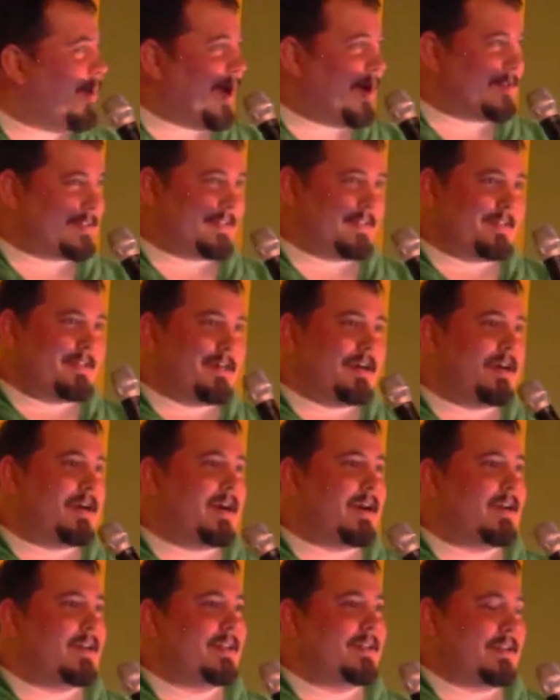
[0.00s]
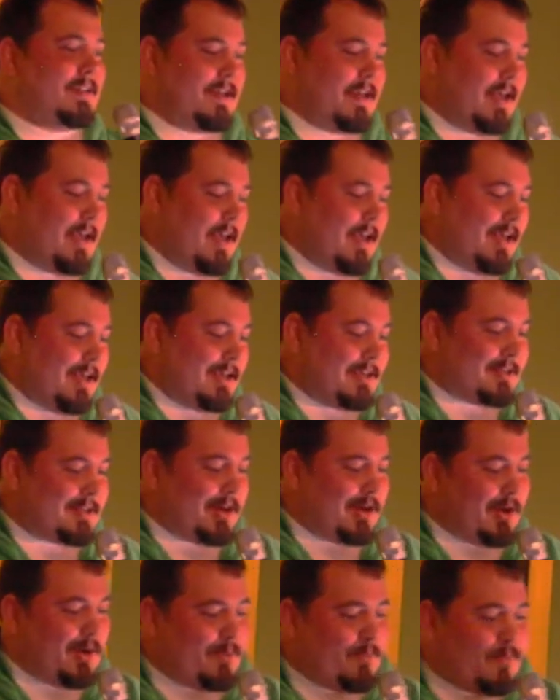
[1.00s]
Wow. All right.
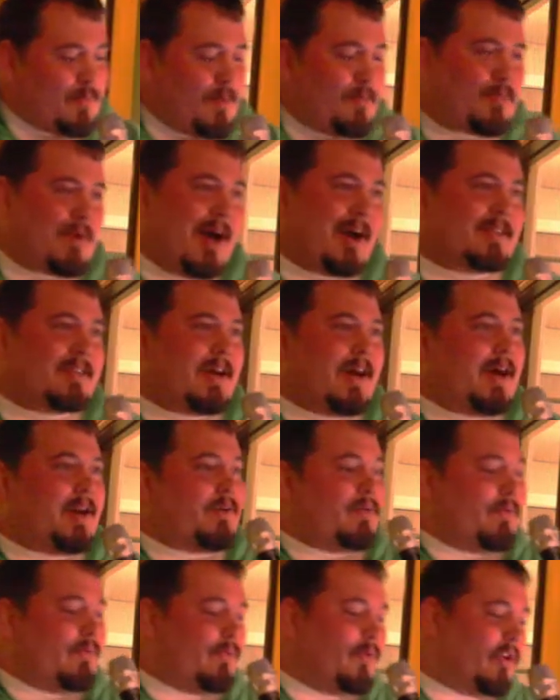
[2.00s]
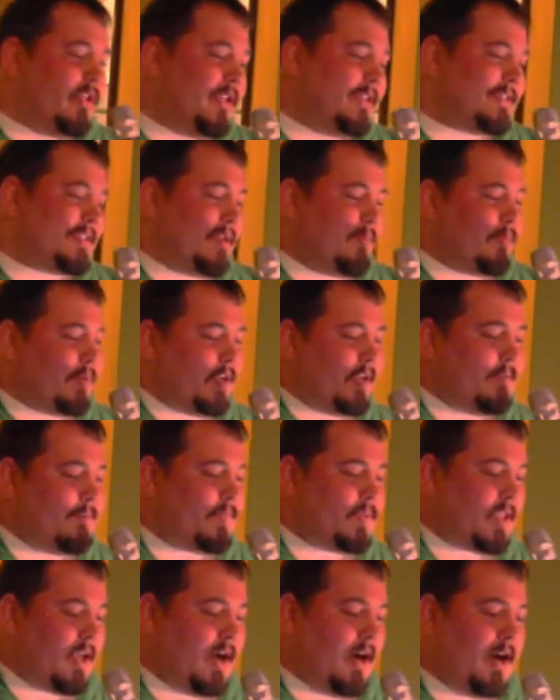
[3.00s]
So ProcDOT, really
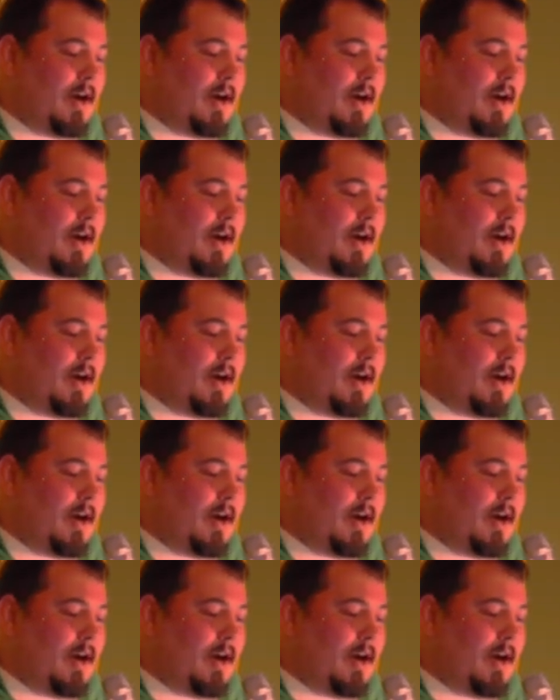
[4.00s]
simply,